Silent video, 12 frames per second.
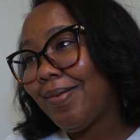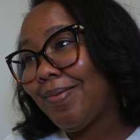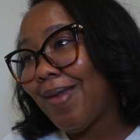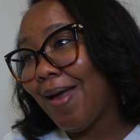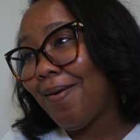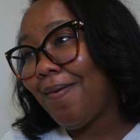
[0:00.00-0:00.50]

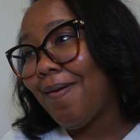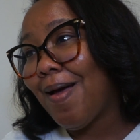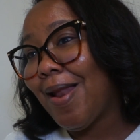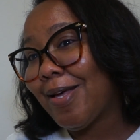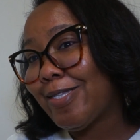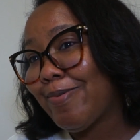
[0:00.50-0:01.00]
That
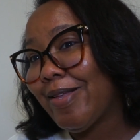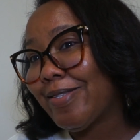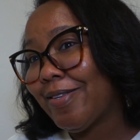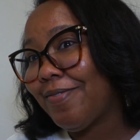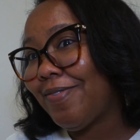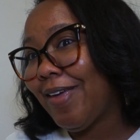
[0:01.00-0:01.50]
real
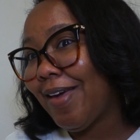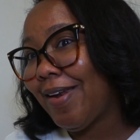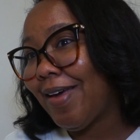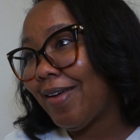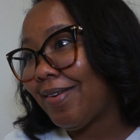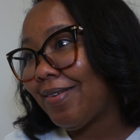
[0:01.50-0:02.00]
expensive here
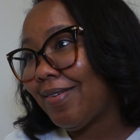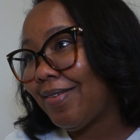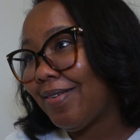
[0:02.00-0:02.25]
then.